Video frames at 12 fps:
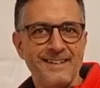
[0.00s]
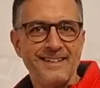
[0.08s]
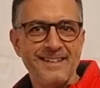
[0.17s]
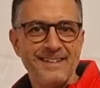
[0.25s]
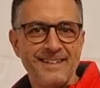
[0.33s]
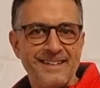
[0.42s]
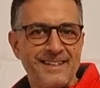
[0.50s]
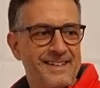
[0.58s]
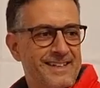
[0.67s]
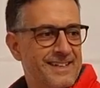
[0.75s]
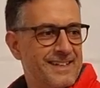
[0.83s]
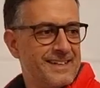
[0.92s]

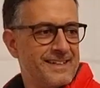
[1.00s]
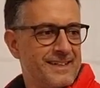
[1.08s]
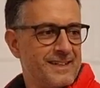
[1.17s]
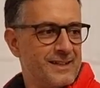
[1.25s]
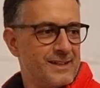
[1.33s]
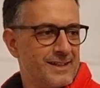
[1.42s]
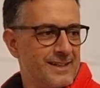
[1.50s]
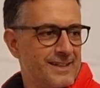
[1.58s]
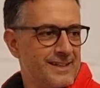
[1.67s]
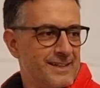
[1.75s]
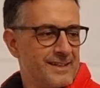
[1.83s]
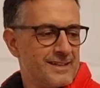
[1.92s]

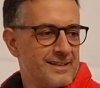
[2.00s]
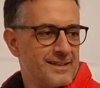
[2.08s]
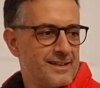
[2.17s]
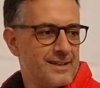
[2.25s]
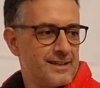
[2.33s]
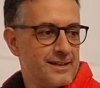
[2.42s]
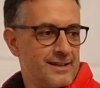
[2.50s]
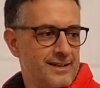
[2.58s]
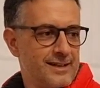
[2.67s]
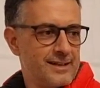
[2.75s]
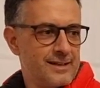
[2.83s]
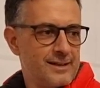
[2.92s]

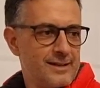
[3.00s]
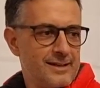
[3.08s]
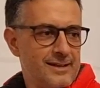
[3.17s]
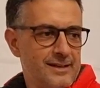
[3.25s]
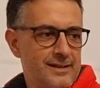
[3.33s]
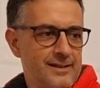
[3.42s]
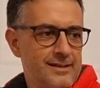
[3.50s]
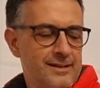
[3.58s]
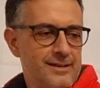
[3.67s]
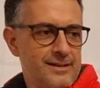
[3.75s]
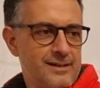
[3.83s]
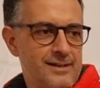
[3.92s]

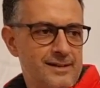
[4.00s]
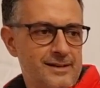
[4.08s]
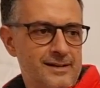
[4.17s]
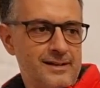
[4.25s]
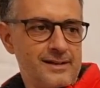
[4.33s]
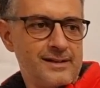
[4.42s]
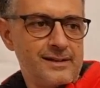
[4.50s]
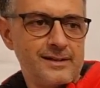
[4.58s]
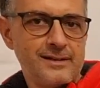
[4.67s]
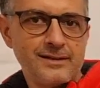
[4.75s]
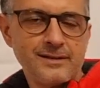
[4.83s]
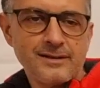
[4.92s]

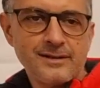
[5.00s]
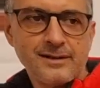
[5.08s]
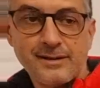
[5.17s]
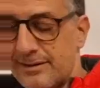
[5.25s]
(not speaking)